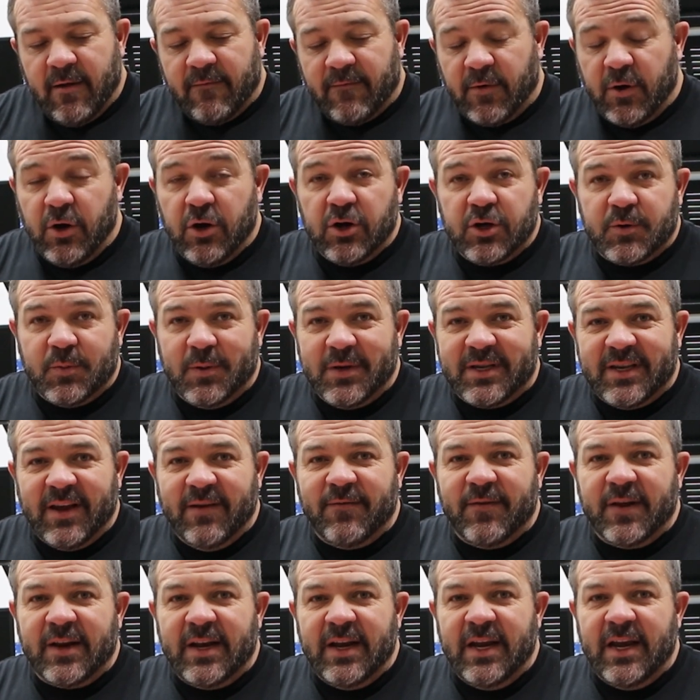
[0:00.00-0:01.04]
For your
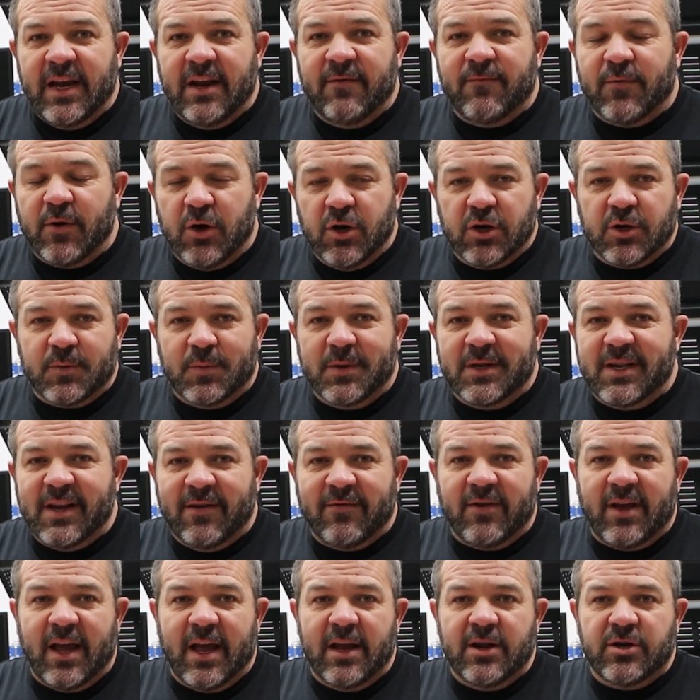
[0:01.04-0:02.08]
specific need, for your
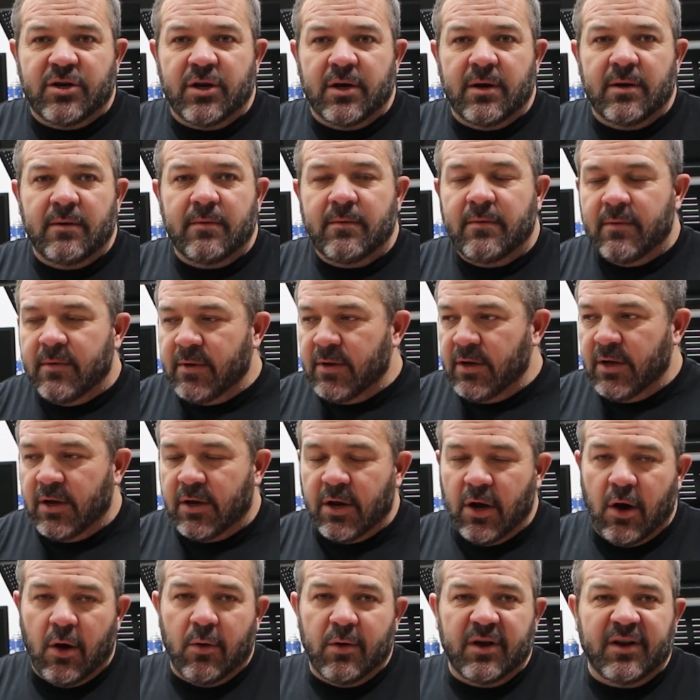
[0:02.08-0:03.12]
specific engine, you
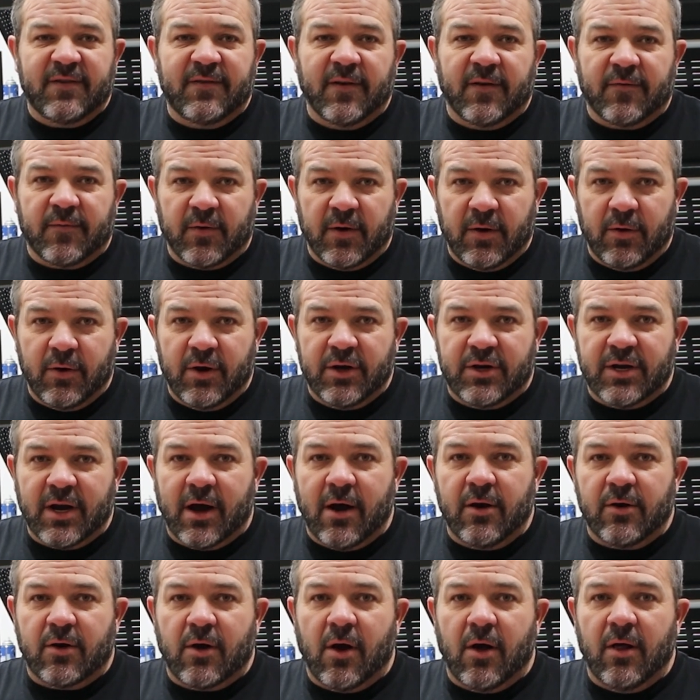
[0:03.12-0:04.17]
can always feel free to reach
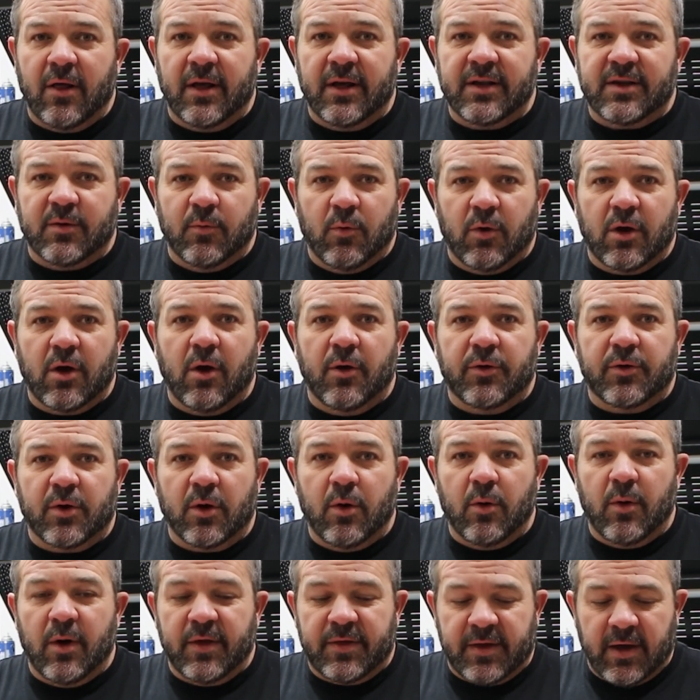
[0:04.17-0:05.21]
out and call us and we'll go
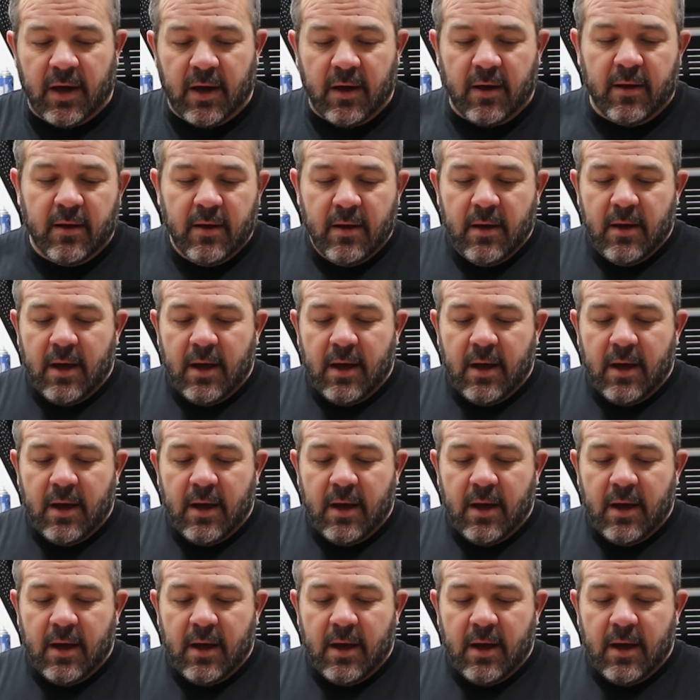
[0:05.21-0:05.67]
through it with you.